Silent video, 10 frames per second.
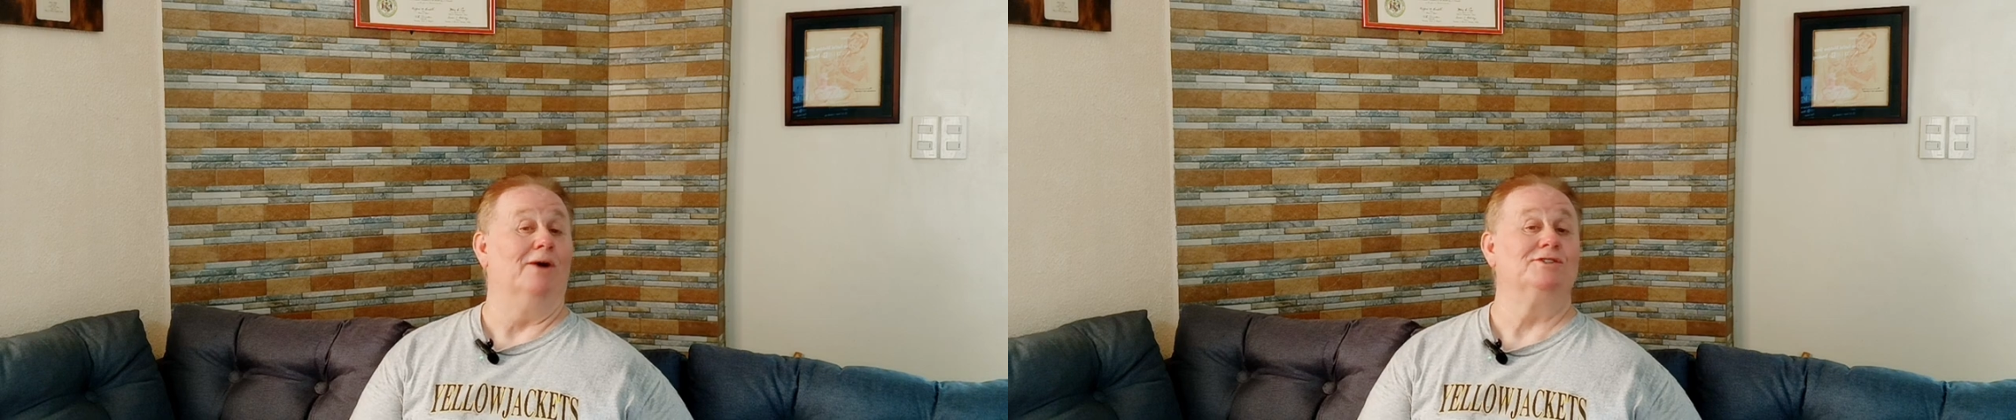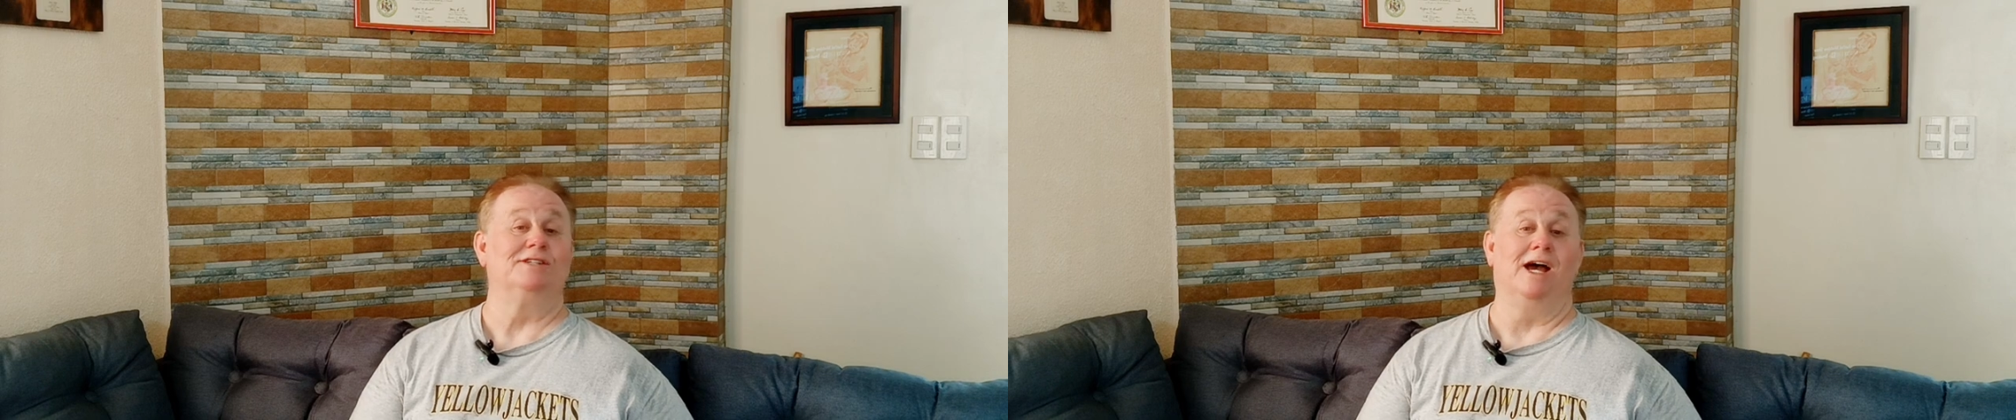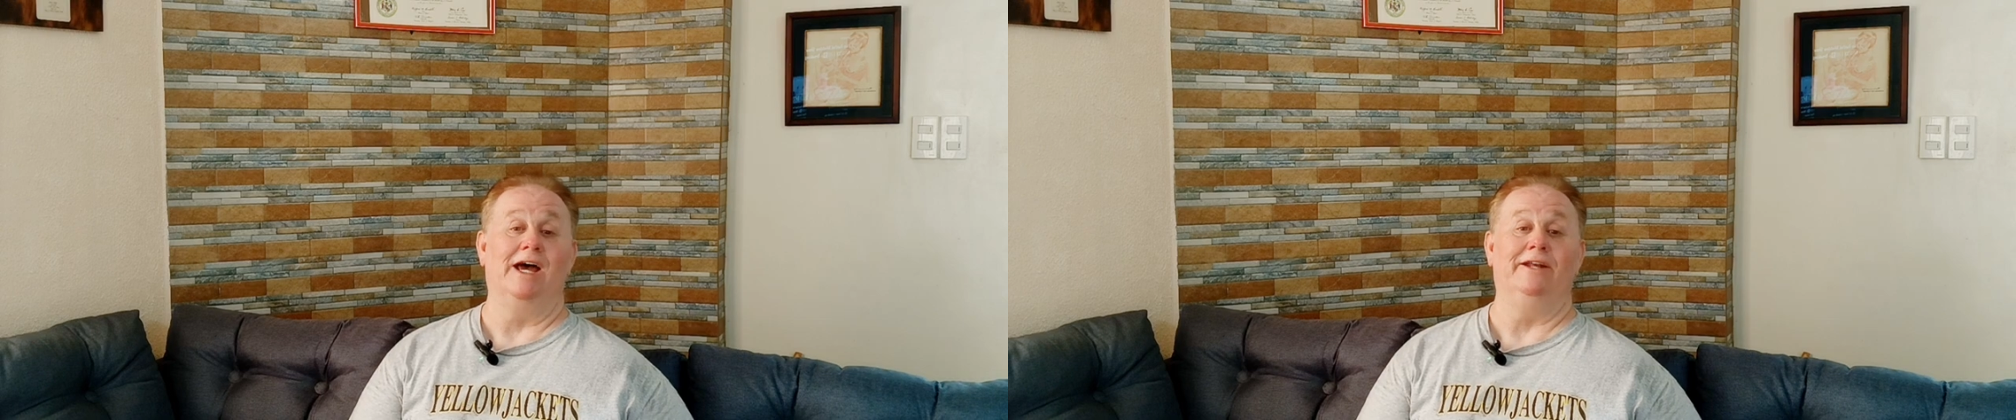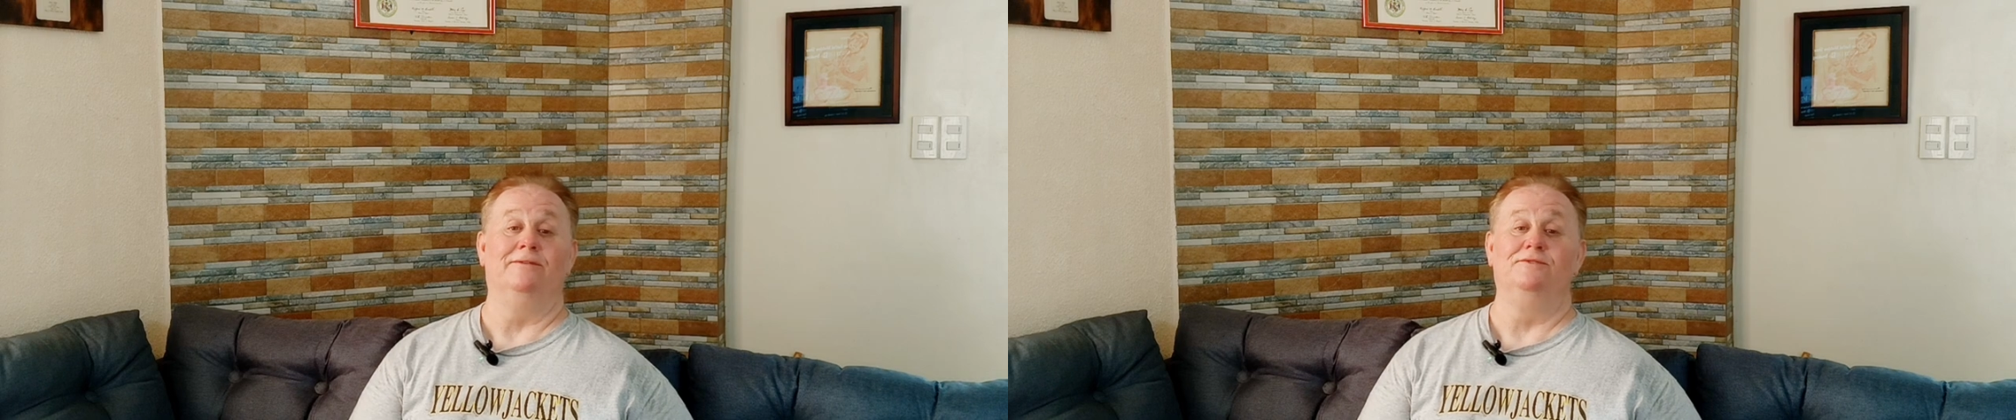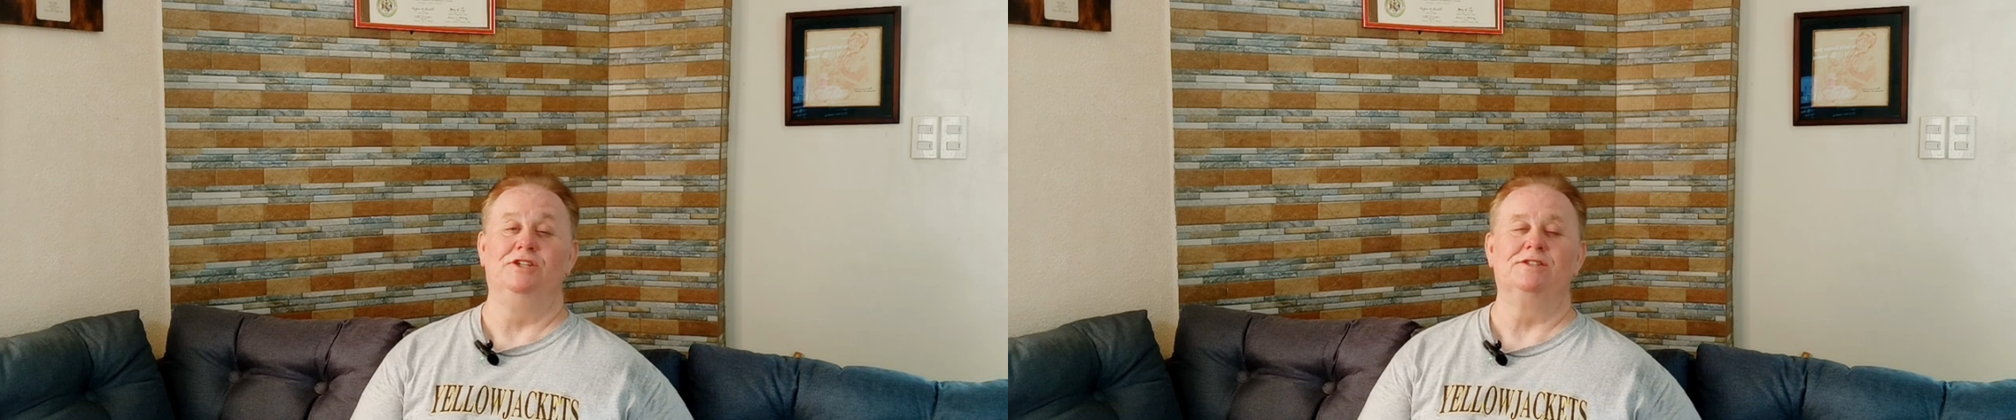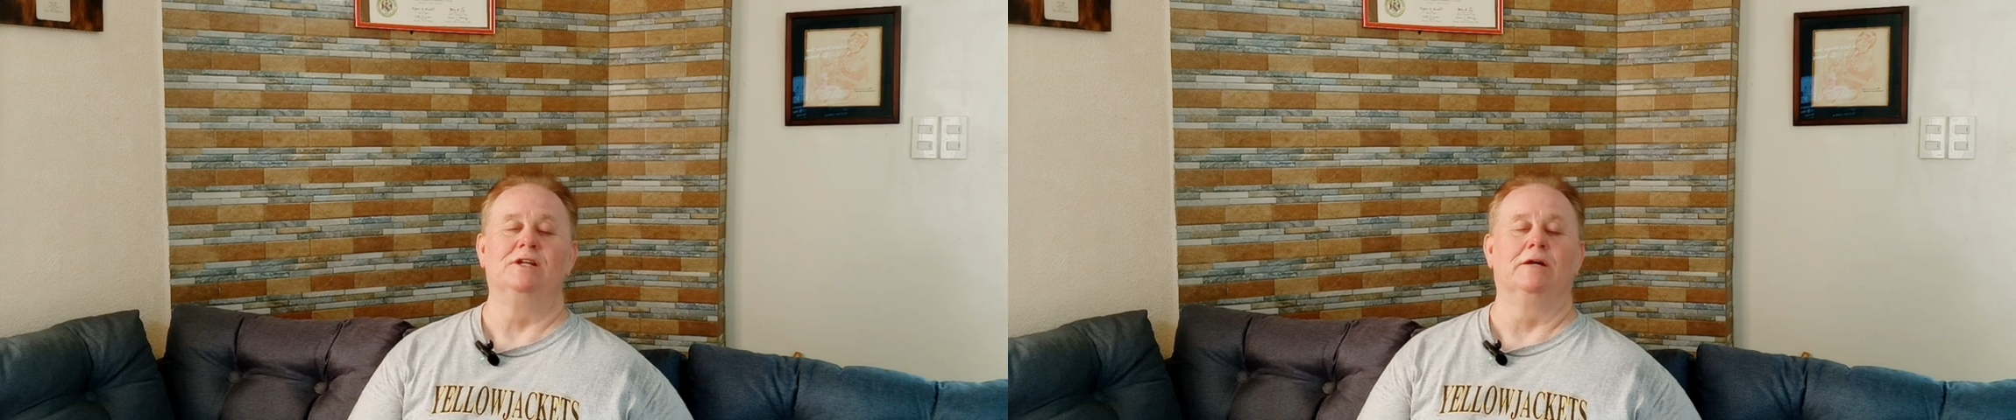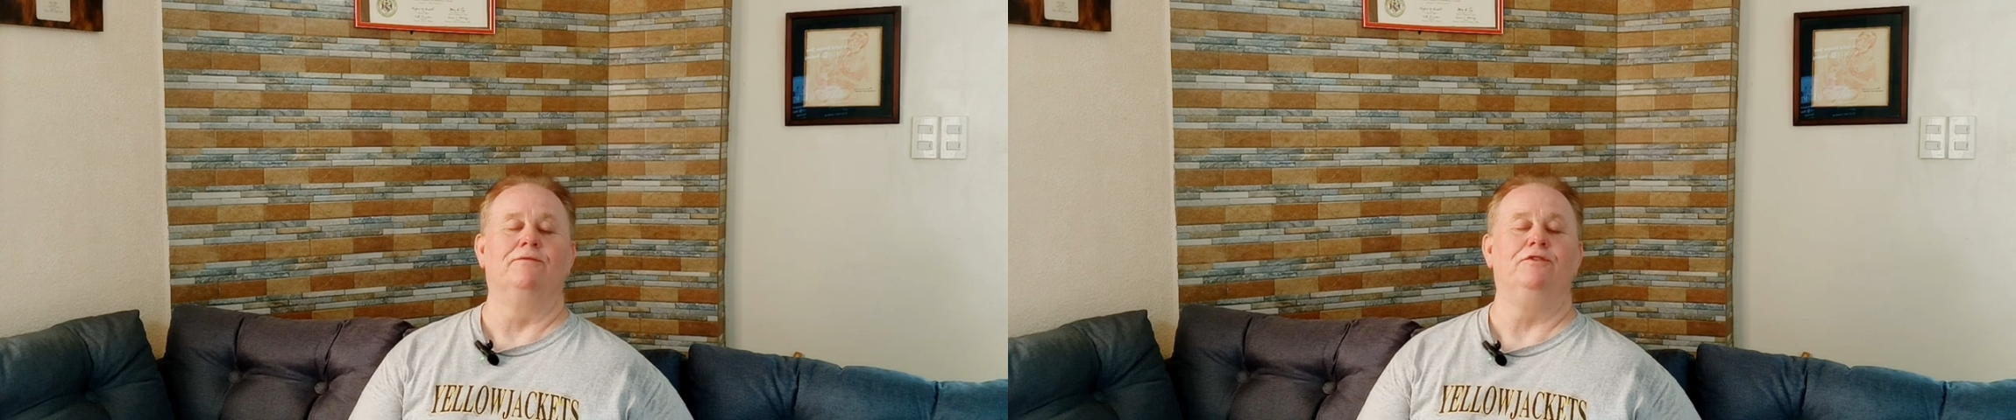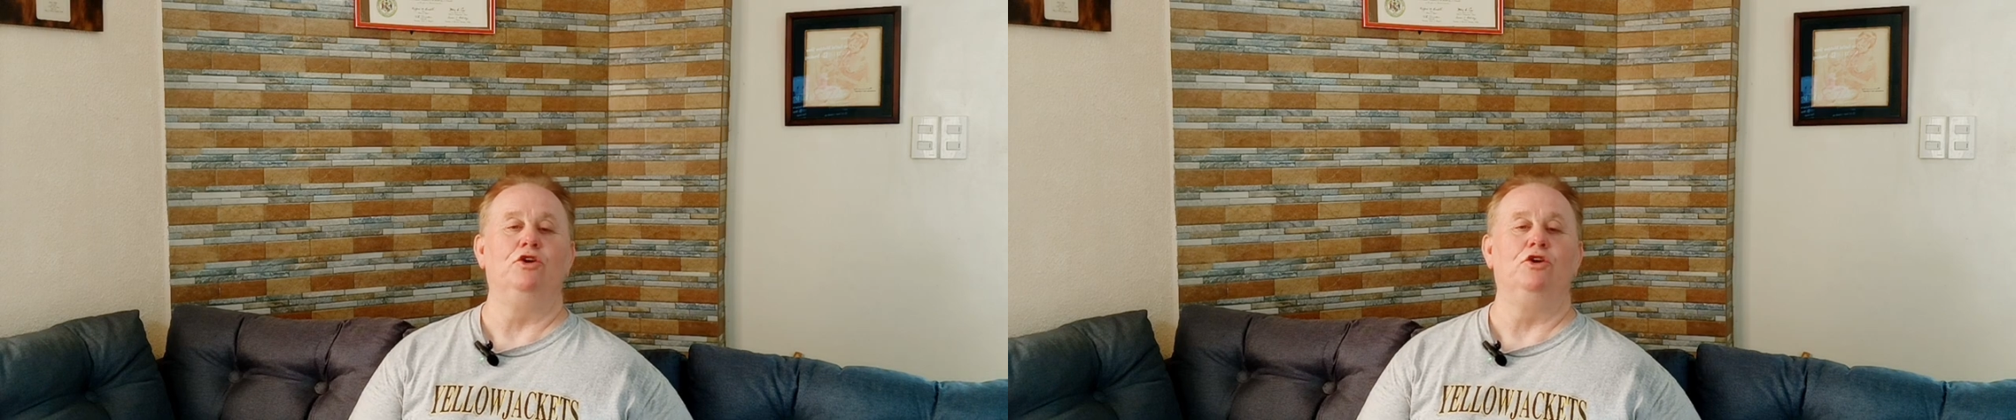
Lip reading: Outside of just a